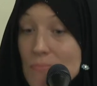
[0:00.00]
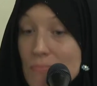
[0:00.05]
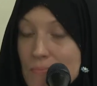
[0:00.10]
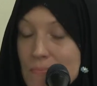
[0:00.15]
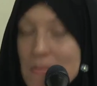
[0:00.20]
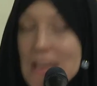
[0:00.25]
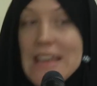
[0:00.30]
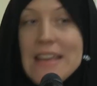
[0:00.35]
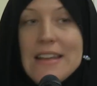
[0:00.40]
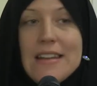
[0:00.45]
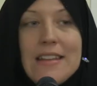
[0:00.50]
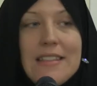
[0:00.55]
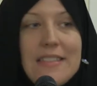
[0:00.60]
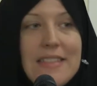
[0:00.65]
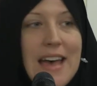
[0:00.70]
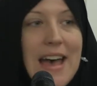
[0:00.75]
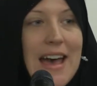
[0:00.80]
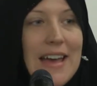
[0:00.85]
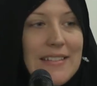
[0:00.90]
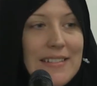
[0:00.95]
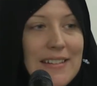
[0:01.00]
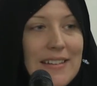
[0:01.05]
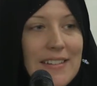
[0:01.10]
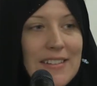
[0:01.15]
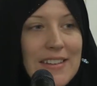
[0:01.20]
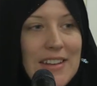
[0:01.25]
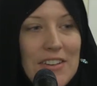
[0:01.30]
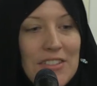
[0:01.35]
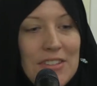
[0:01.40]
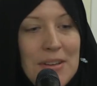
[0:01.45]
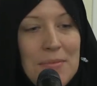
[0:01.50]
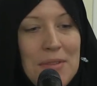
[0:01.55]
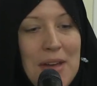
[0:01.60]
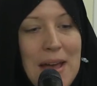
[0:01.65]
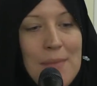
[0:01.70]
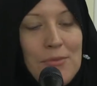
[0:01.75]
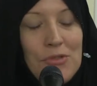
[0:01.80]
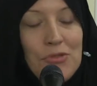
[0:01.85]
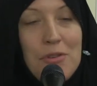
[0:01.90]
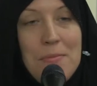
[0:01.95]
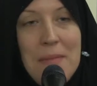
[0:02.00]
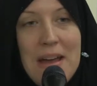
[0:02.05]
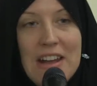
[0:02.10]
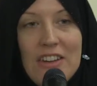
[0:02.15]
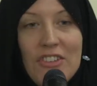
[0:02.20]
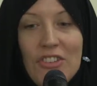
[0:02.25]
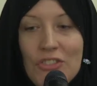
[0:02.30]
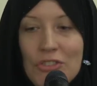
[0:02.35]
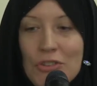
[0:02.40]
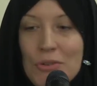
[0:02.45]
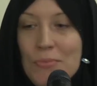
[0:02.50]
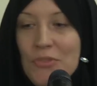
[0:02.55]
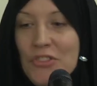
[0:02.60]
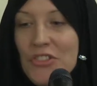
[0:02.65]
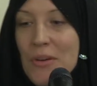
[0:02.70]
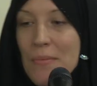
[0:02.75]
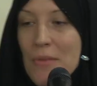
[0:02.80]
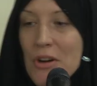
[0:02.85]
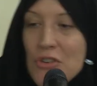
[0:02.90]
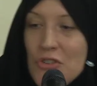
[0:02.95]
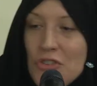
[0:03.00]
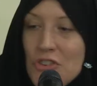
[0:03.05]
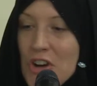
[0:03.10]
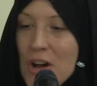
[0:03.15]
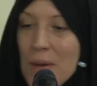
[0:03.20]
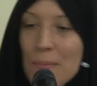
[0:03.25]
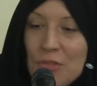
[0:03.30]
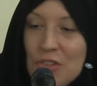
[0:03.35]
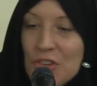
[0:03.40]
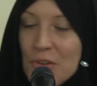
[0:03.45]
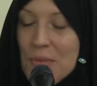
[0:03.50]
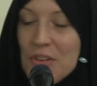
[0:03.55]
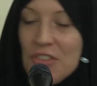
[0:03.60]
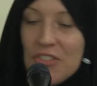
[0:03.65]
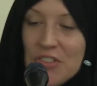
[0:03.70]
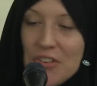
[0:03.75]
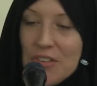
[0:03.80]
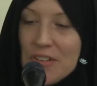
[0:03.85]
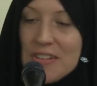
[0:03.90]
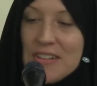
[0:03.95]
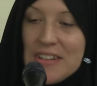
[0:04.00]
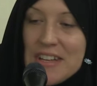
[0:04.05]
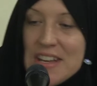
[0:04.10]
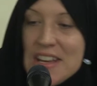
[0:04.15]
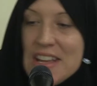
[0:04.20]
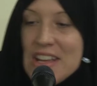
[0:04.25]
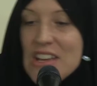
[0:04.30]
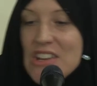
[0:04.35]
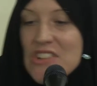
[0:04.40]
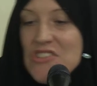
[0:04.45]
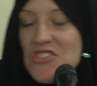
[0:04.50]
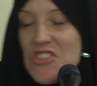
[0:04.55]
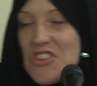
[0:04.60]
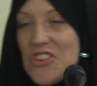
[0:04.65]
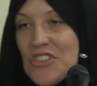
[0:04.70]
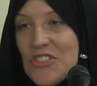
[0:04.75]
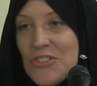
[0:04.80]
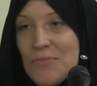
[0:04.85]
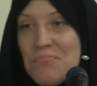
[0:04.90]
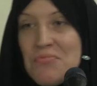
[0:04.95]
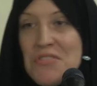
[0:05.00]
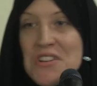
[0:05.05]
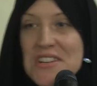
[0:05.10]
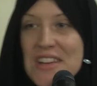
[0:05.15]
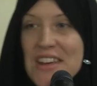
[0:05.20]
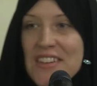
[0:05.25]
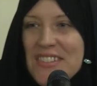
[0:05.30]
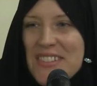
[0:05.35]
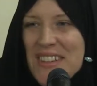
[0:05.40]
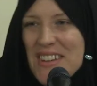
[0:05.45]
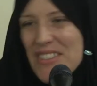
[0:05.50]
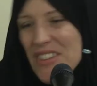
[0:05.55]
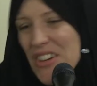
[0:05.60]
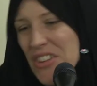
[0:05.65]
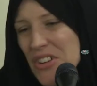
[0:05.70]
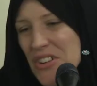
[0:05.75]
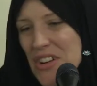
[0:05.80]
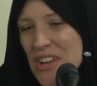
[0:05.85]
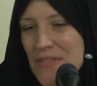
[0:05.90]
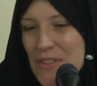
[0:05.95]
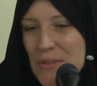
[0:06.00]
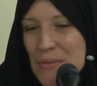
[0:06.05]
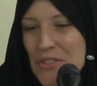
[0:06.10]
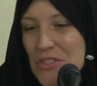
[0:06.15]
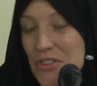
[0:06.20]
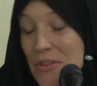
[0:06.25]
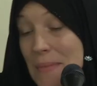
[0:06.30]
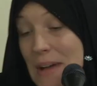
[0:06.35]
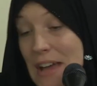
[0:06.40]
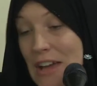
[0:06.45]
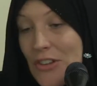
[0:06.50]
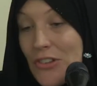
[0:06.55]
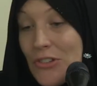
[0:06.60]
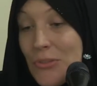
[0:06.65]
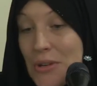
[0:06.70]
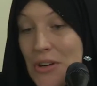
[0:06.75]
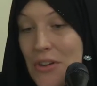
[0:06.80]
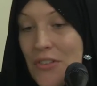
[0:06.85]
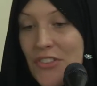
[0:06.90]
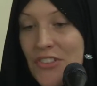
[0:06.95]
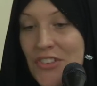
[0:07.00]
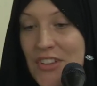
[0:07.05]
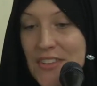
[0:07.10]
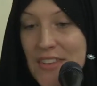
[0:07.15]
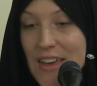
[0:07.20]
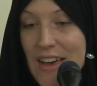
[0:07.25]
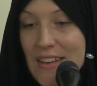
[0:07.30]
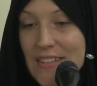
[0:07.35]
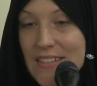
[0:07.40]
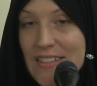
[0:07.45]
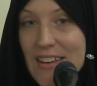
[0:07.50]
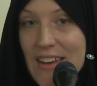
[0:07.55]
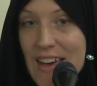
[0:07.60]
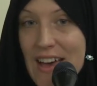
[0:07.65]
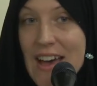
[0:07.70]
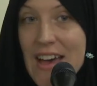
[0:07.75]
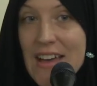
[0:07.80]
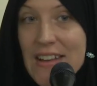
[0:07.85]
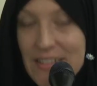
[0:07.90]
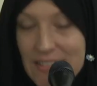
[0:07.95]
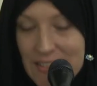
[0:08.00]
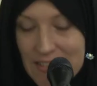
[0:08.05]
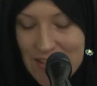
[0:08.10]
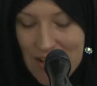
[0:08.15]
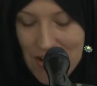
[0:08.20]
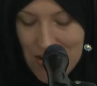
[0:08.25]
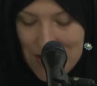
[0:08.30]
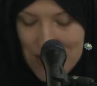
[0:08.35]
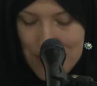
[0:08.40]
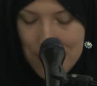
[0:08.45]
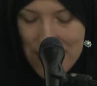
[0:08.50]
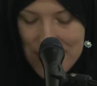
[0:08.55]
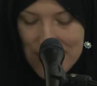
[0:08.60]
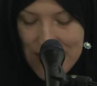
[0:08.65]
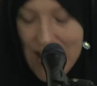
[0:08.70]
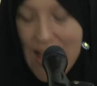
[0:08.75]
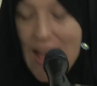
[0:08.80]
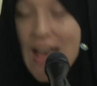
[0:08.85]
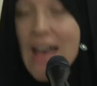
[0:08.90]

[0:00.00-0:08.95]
mean that, you know, sometimes we might assume someone who comes from a certain lineage is predestined, although even with the Umayyads, we don't see that necessarily. But